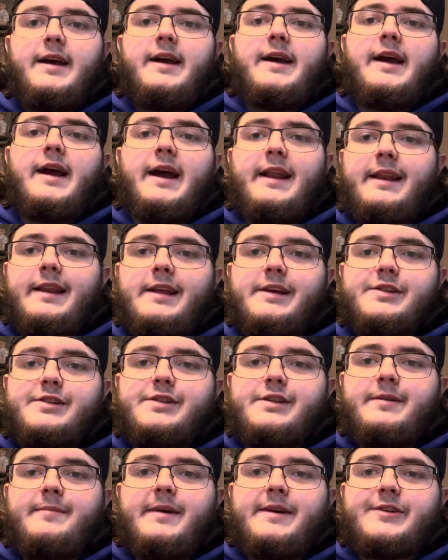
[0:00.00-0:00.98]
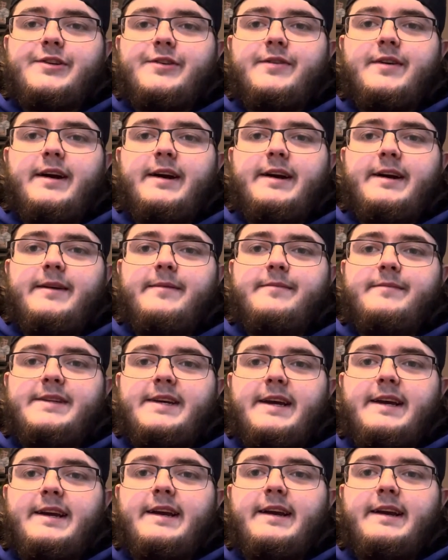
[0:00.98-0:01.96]
And this semester, I am
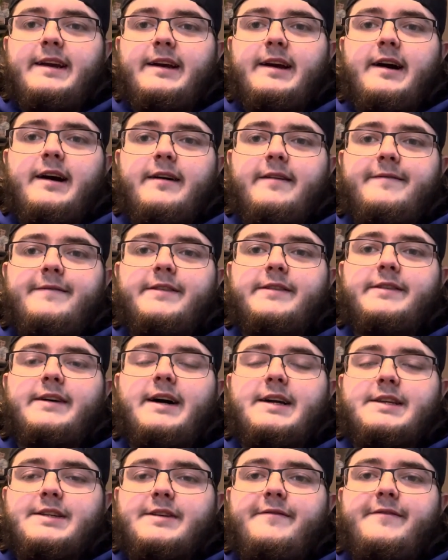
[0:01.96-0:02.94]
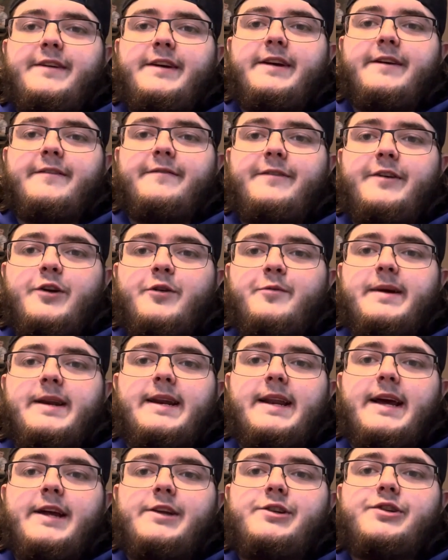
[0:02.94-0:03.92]
taking a uh, philosophy of human
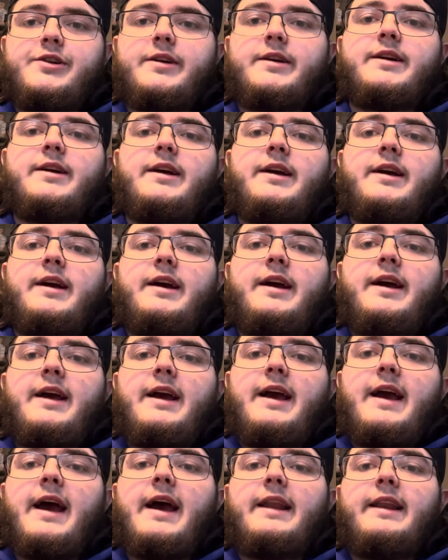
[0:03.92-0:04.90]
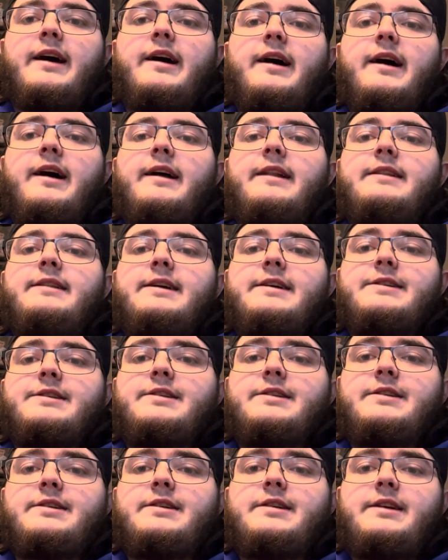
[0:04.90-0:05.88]
nature, and uh,
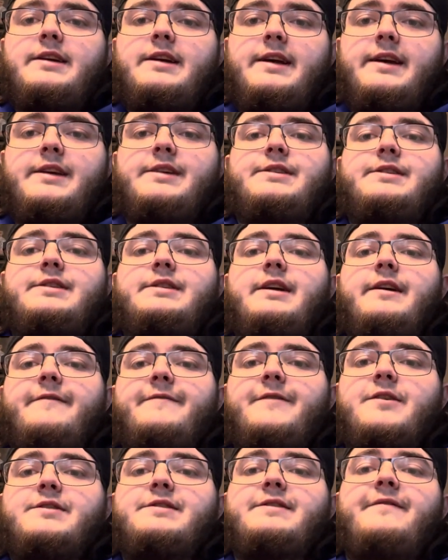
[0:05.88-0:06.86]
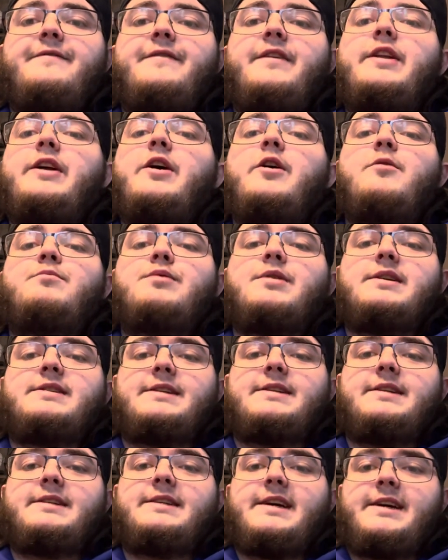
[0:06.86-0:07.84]
this is the first video
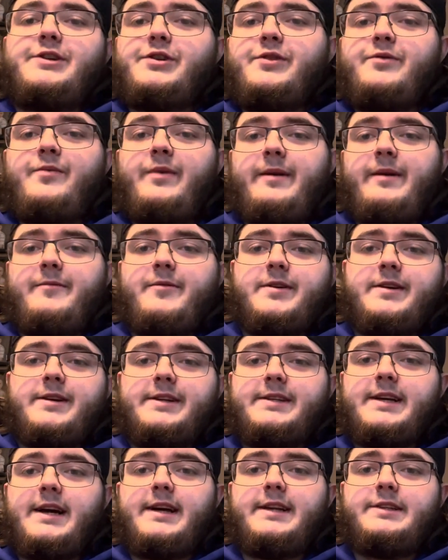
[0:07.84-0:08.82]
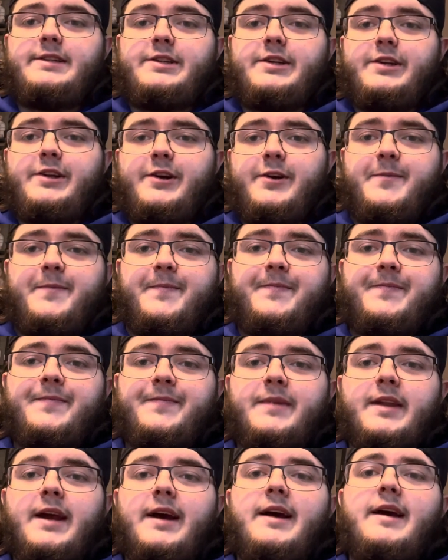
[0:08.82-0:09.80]
presentation we were assigned to do
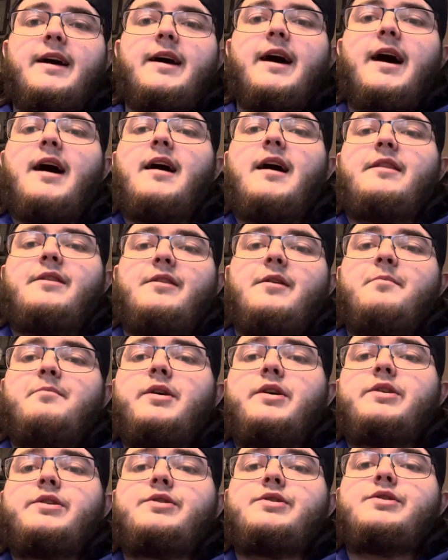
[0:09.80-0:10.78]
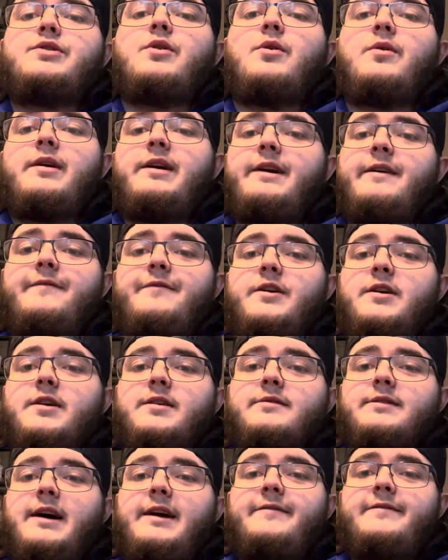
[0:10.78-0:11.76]
on the book Story of Your
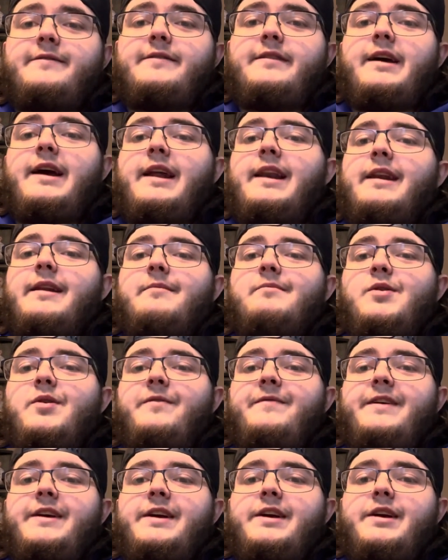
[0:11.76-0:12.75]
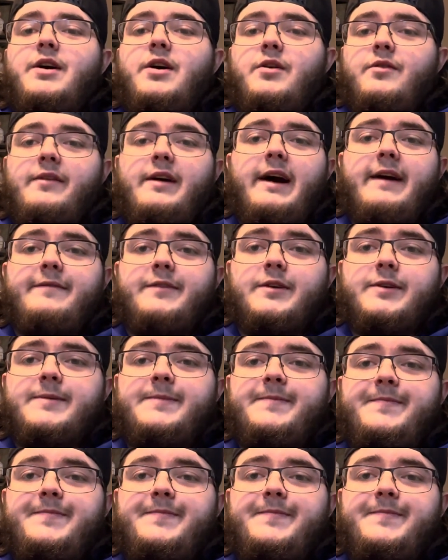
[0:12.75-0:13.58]
Life and the movie Arrival.